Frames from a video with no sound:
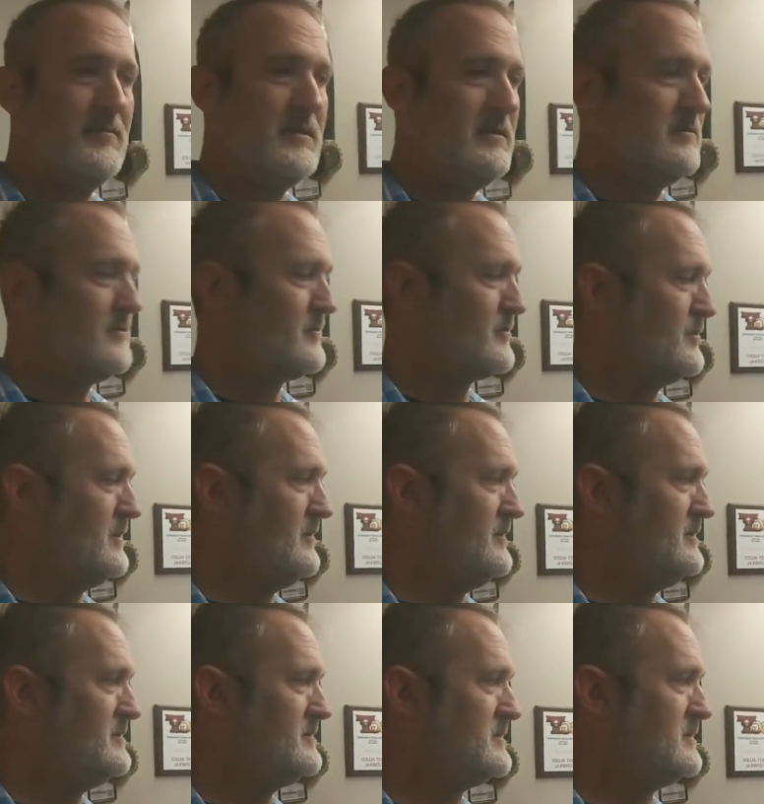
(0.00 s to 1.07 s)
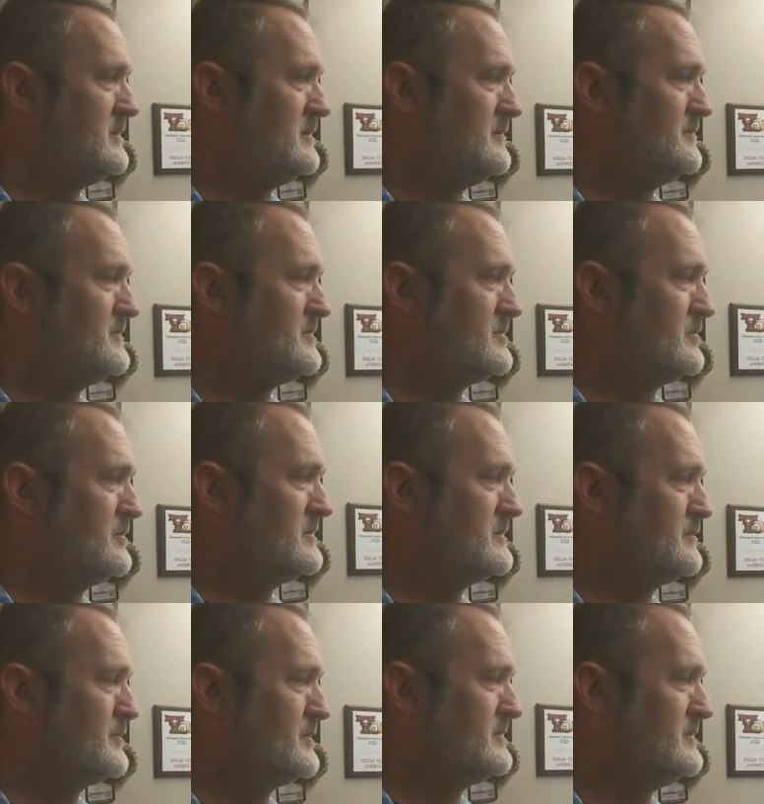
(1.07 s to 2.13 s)
me 3 of these Sarissa
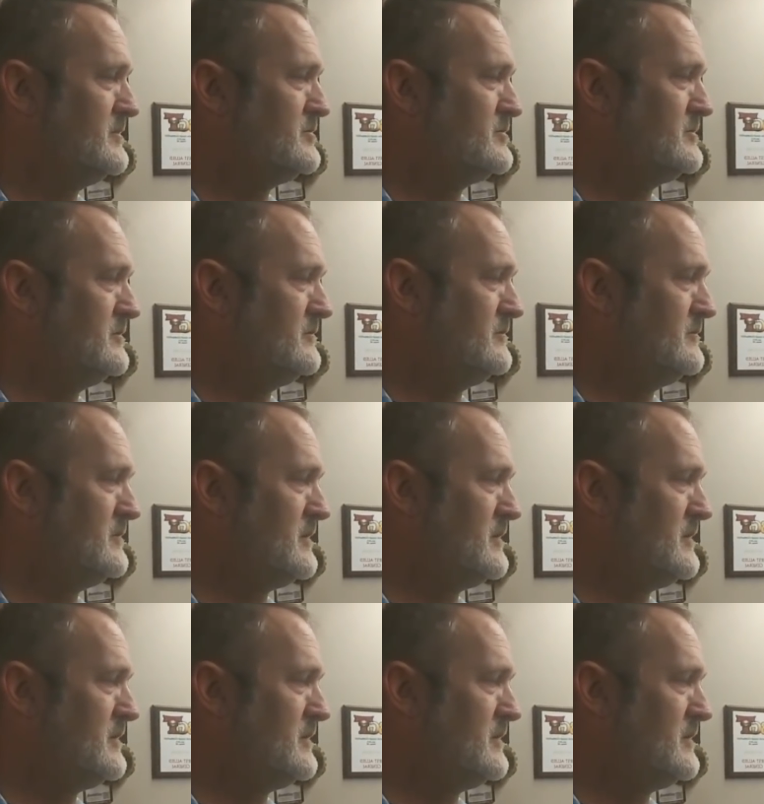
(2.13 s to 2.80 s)
Precision